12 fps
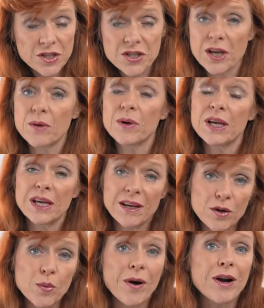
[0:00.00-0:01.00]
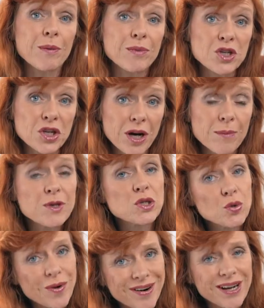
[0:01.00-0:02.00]
So if you're wearing
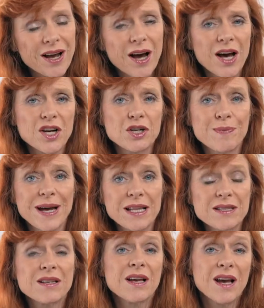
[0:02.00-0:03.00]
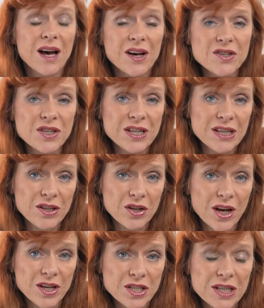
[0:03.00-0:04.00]
pyjamas or wearing underpants underneath
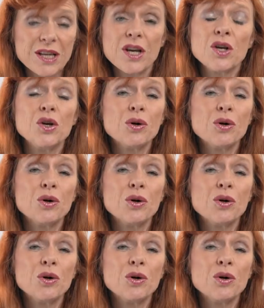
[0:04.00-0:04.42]
your nightie,